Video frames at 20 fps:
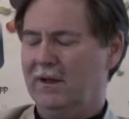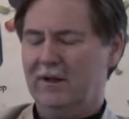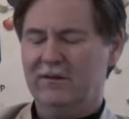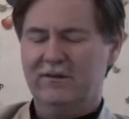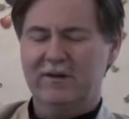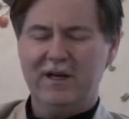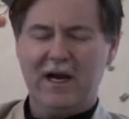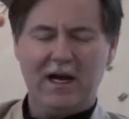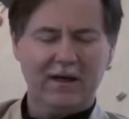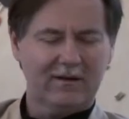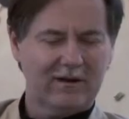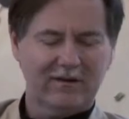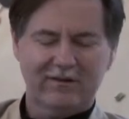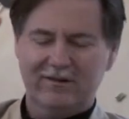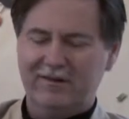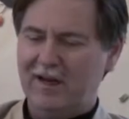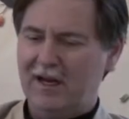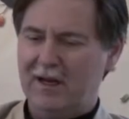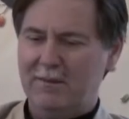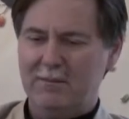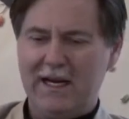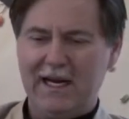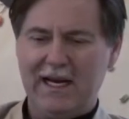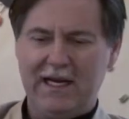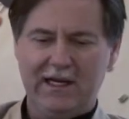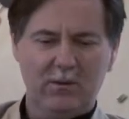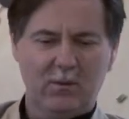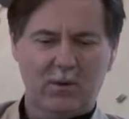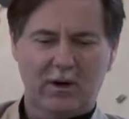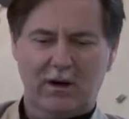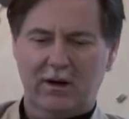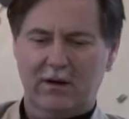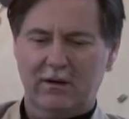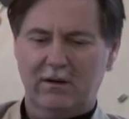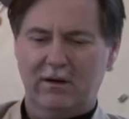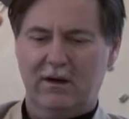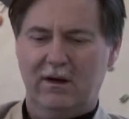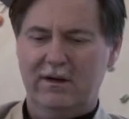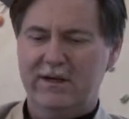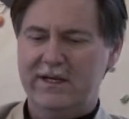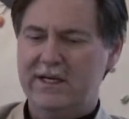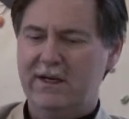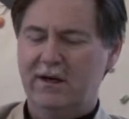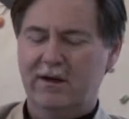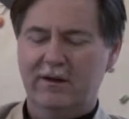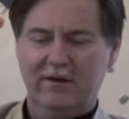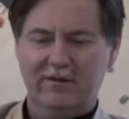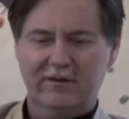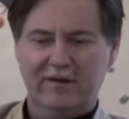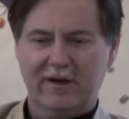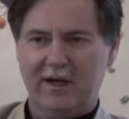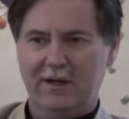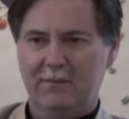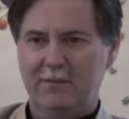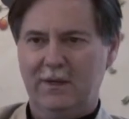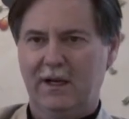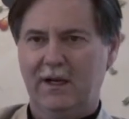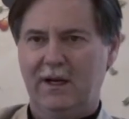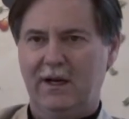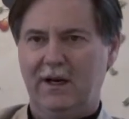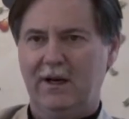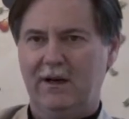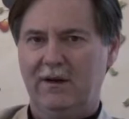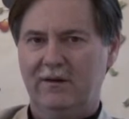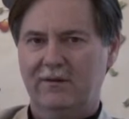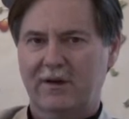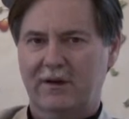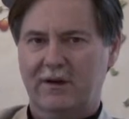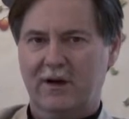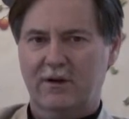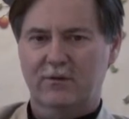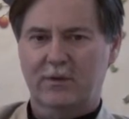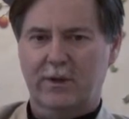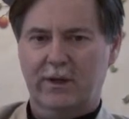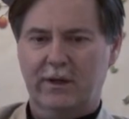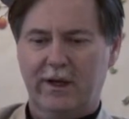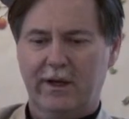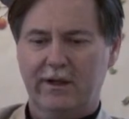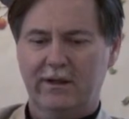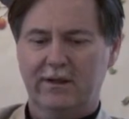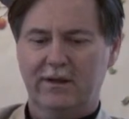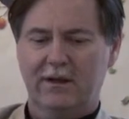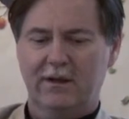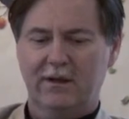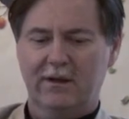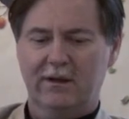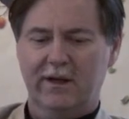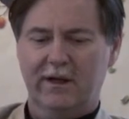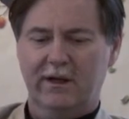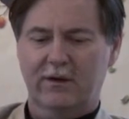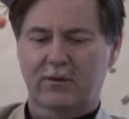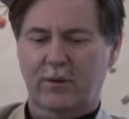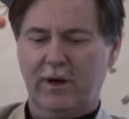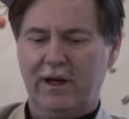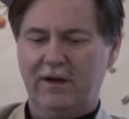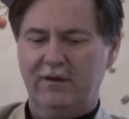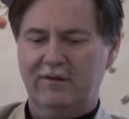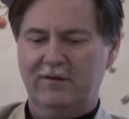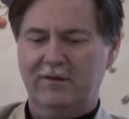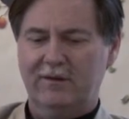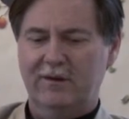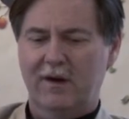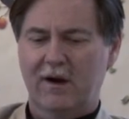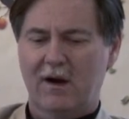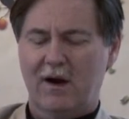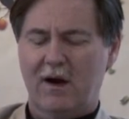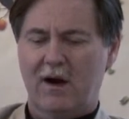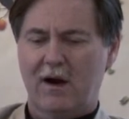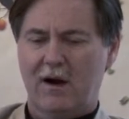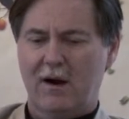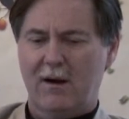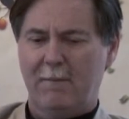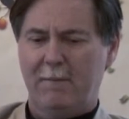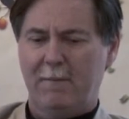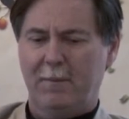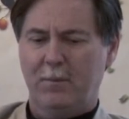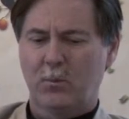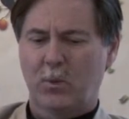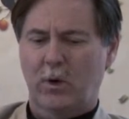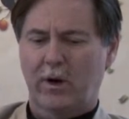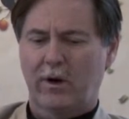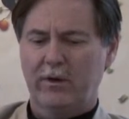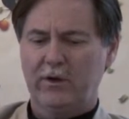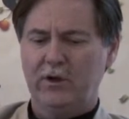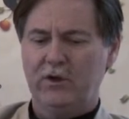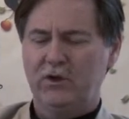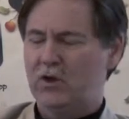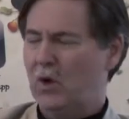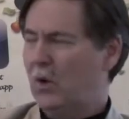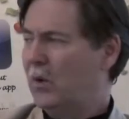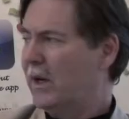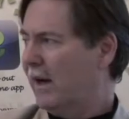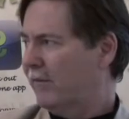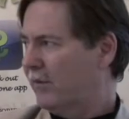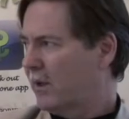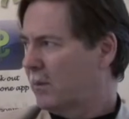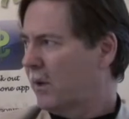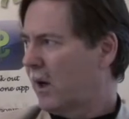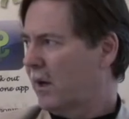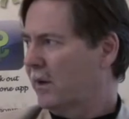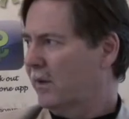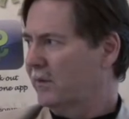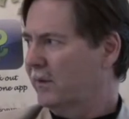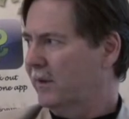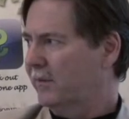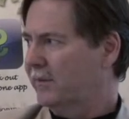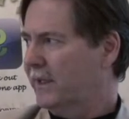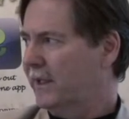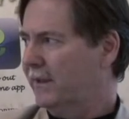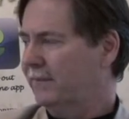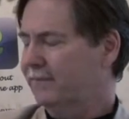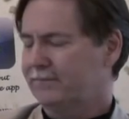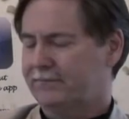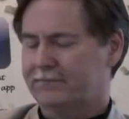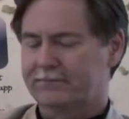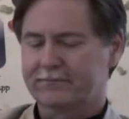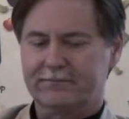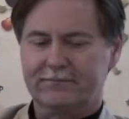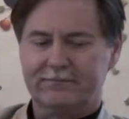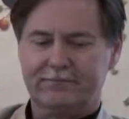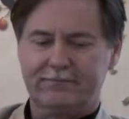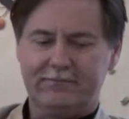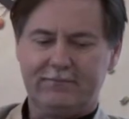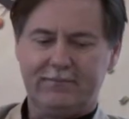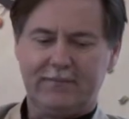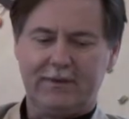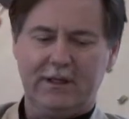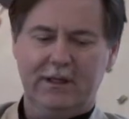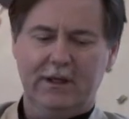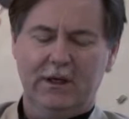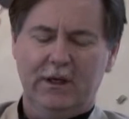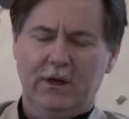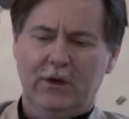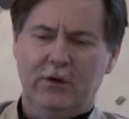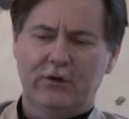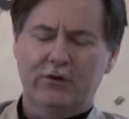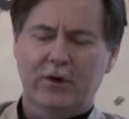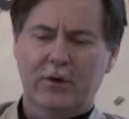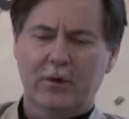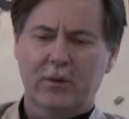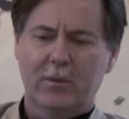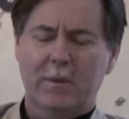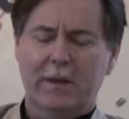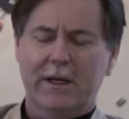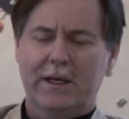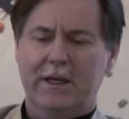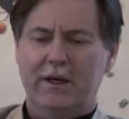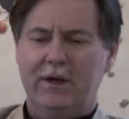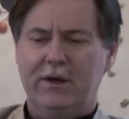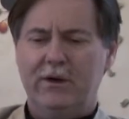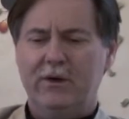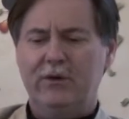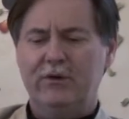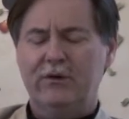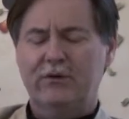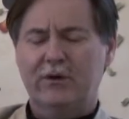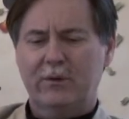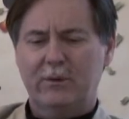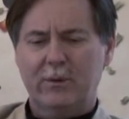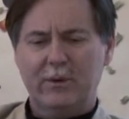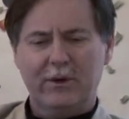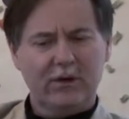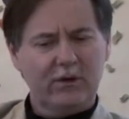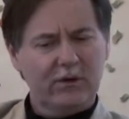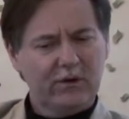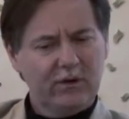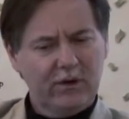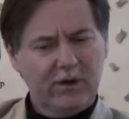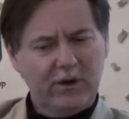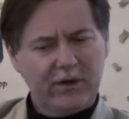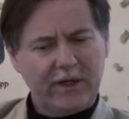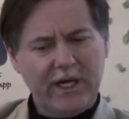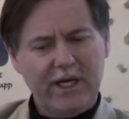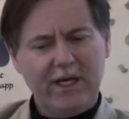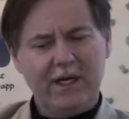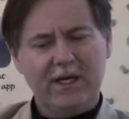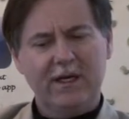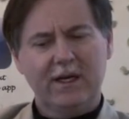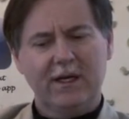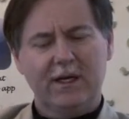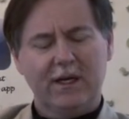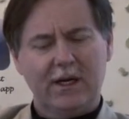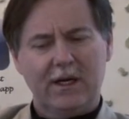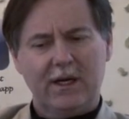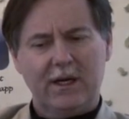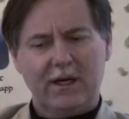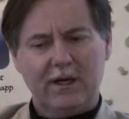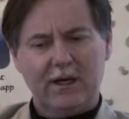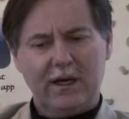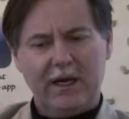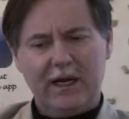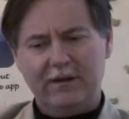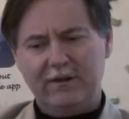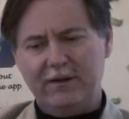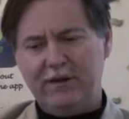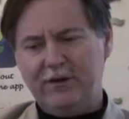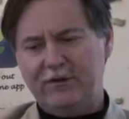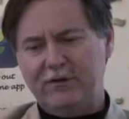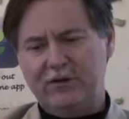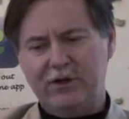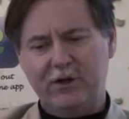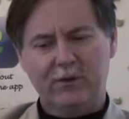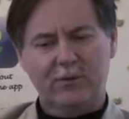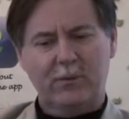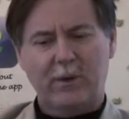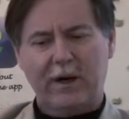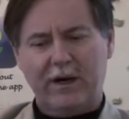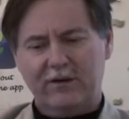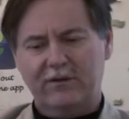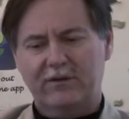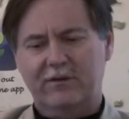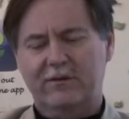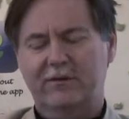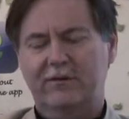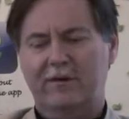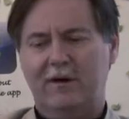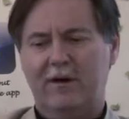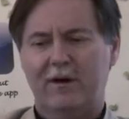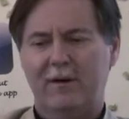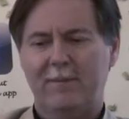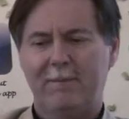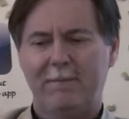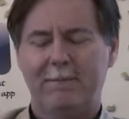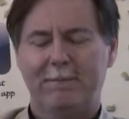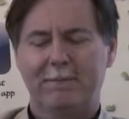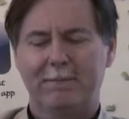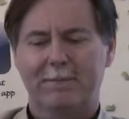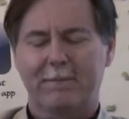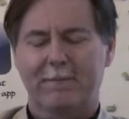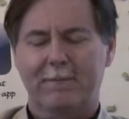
It's not the same anywhere near the same as a country like Greece, where you don't have the productivity. So looking at these two risks, so